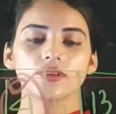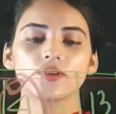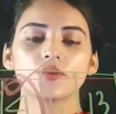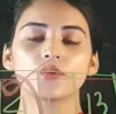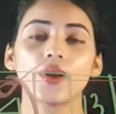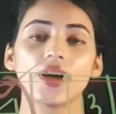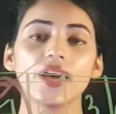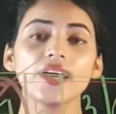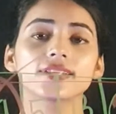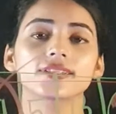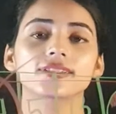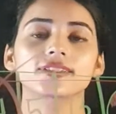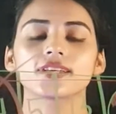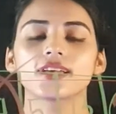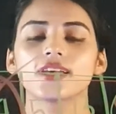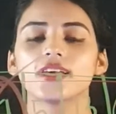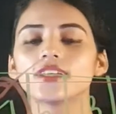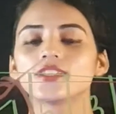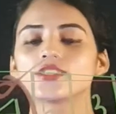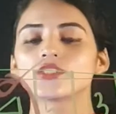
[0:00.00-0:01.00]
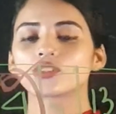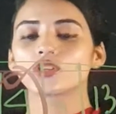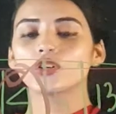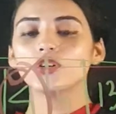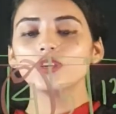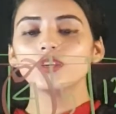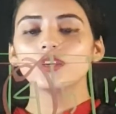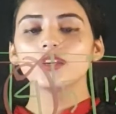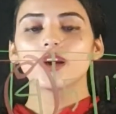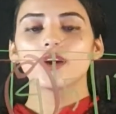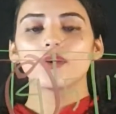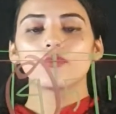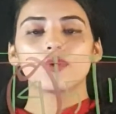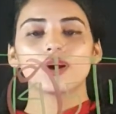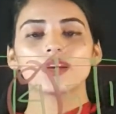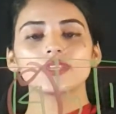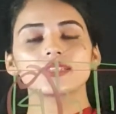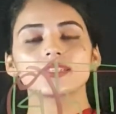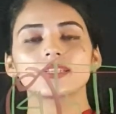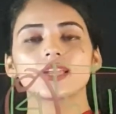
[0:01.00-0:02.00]
right? So
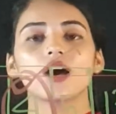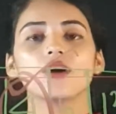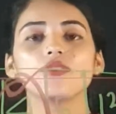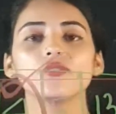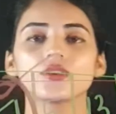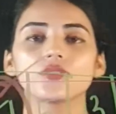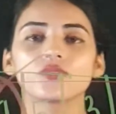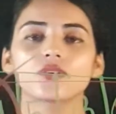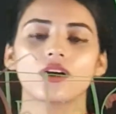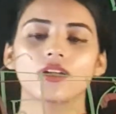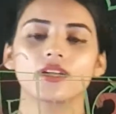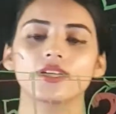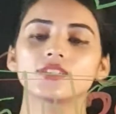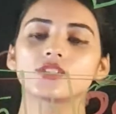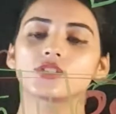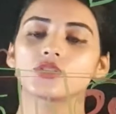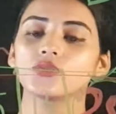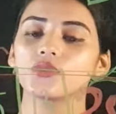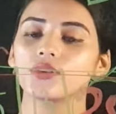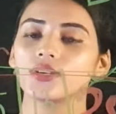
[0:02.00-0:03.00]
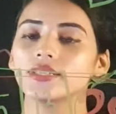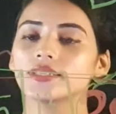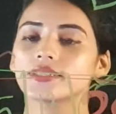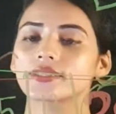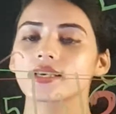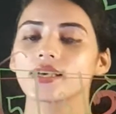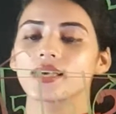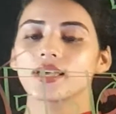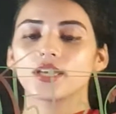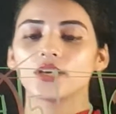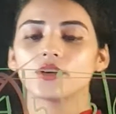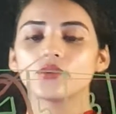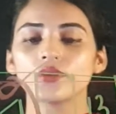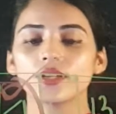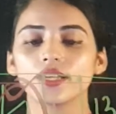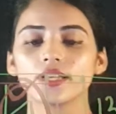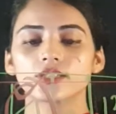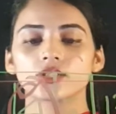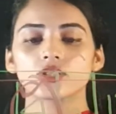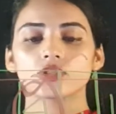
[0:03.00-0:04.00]
what now you gonna do is you
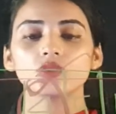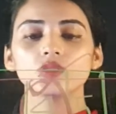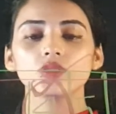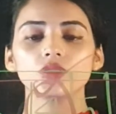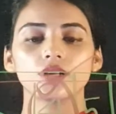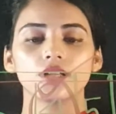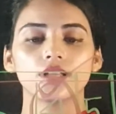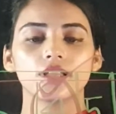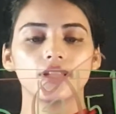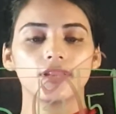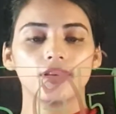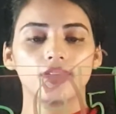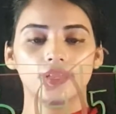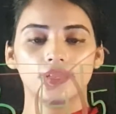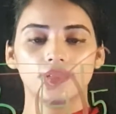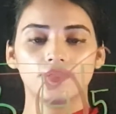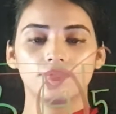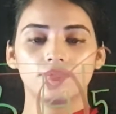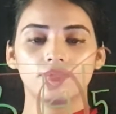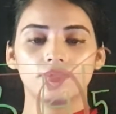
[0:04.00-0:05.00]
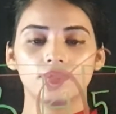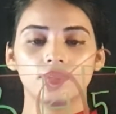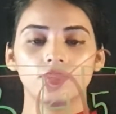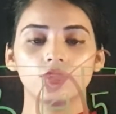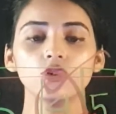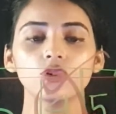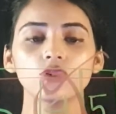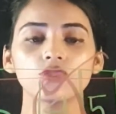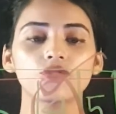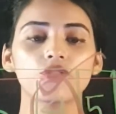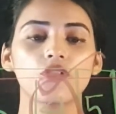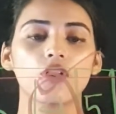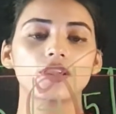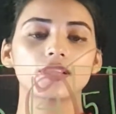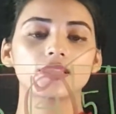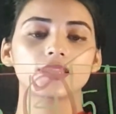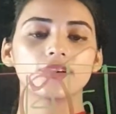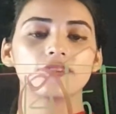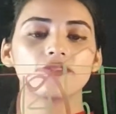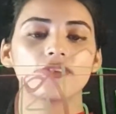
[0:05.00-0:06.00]
need to look
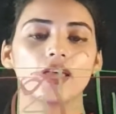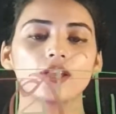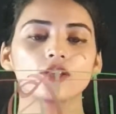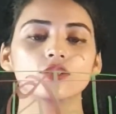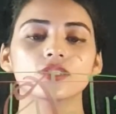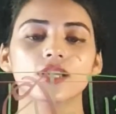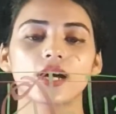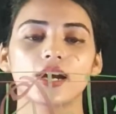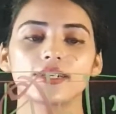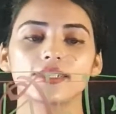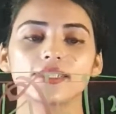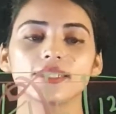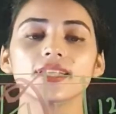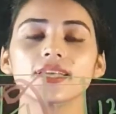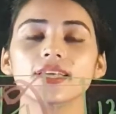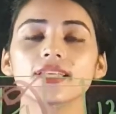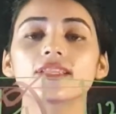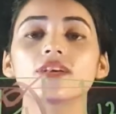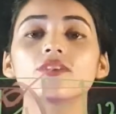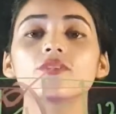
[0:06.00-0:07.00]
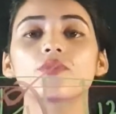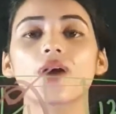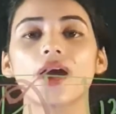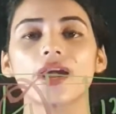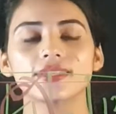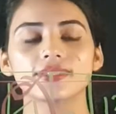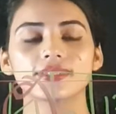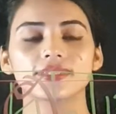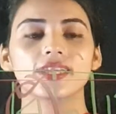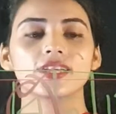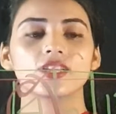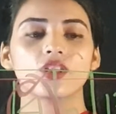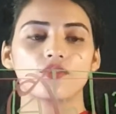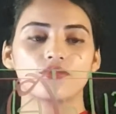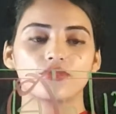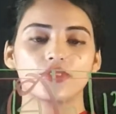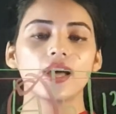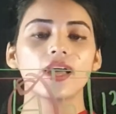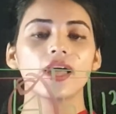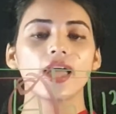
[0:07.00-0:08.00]
for the value 13 in the right side
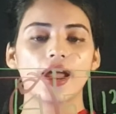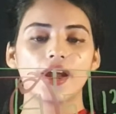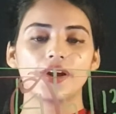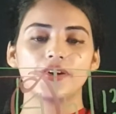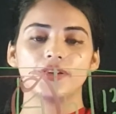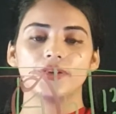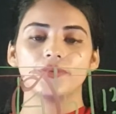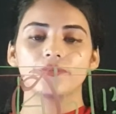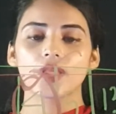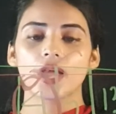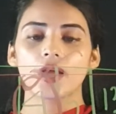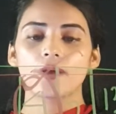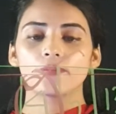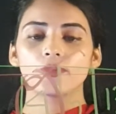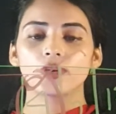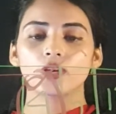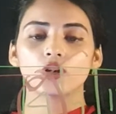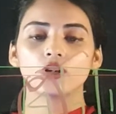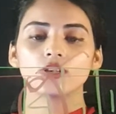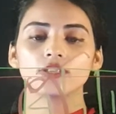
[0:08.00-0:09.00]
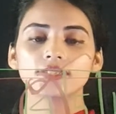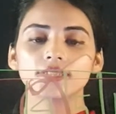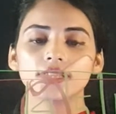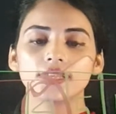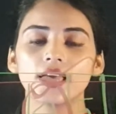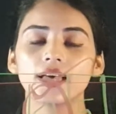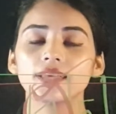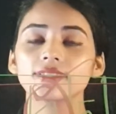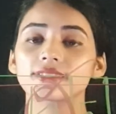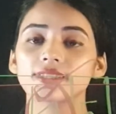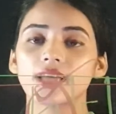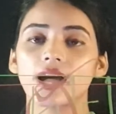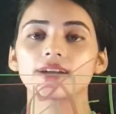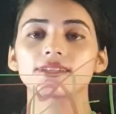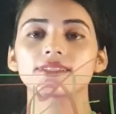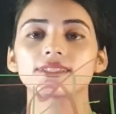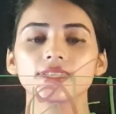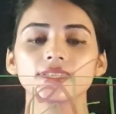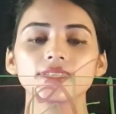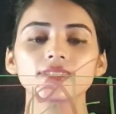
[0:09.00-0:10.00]
of the array, because yes,
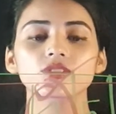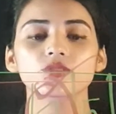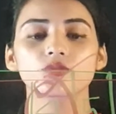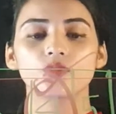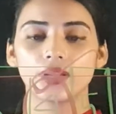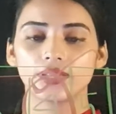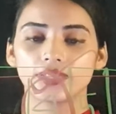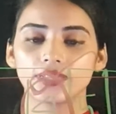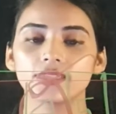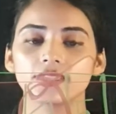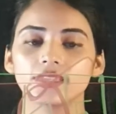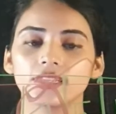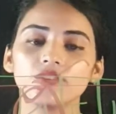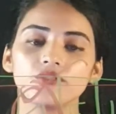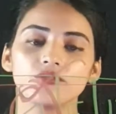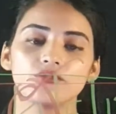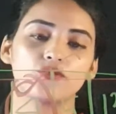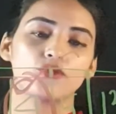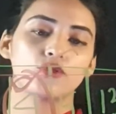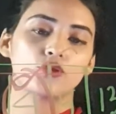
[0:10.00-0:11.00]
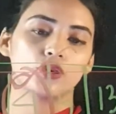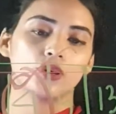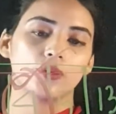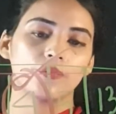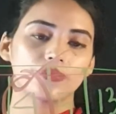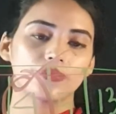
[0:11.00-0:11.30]
13 is greater than 4.